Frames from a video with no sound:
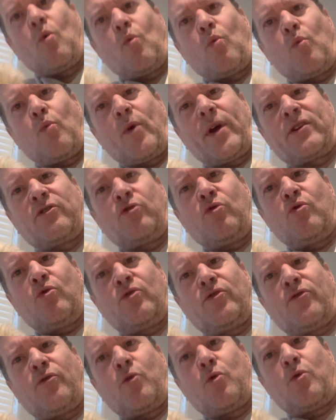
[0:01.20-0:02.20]
Rick
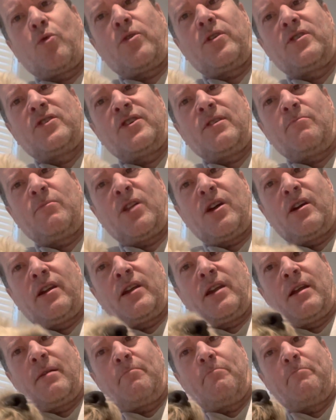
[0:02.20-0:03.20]
George for the Gem
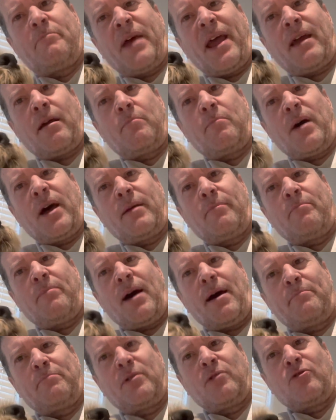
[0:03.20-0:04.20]
Line, and back by
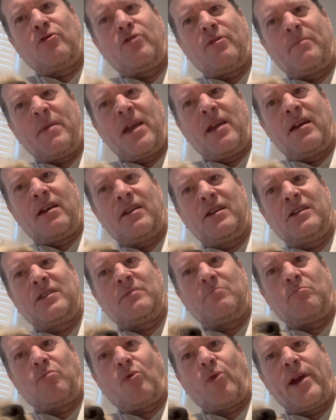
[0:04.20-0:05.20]
popular demand,
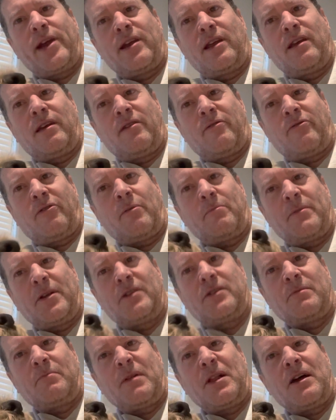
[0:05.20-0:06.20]
it's Brady from the
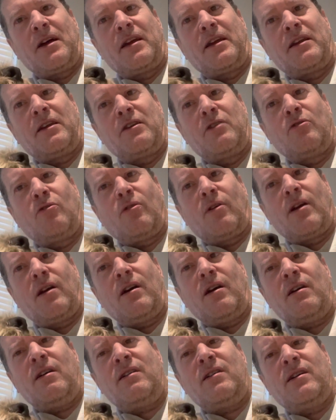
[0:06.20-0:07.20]
Gem Line here
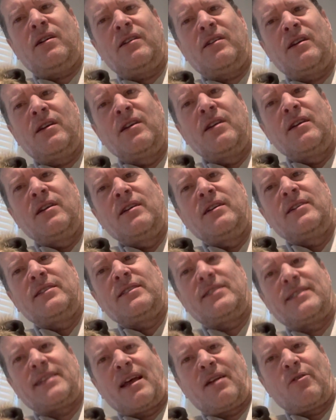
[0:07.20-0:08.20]
on
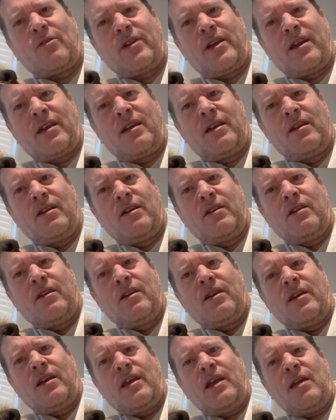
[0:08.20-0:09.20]
Saturday,
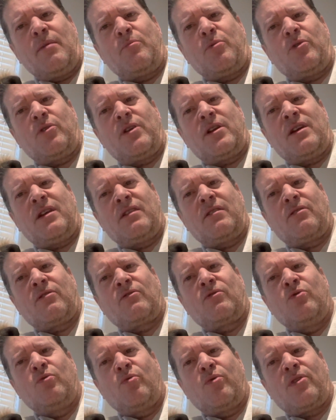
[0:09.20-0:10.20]
April the 9th,
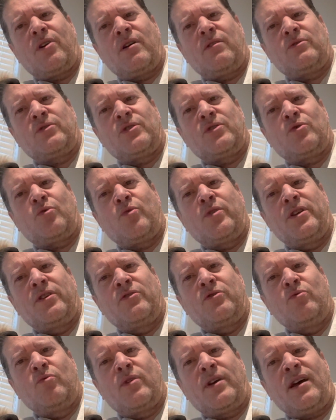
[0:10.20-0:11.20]

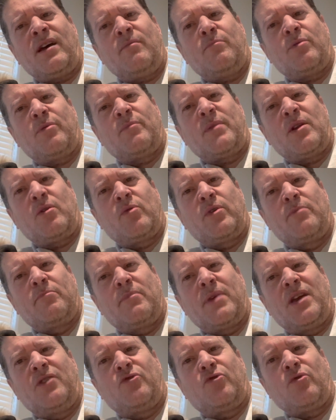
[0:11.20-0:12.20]
2022. Complimentary
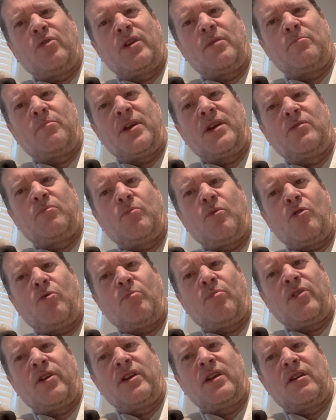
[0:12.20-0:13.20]
Major League Baseball
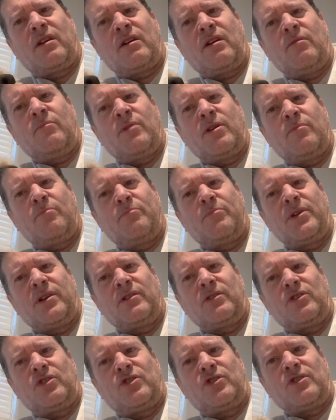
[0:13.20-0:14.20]
play coming up
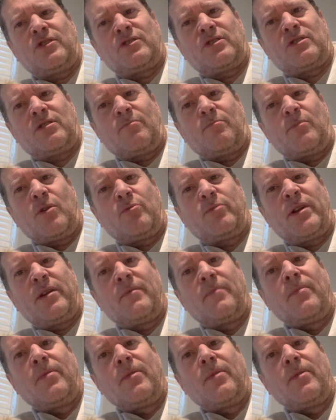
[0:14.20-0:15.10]
in just a moment.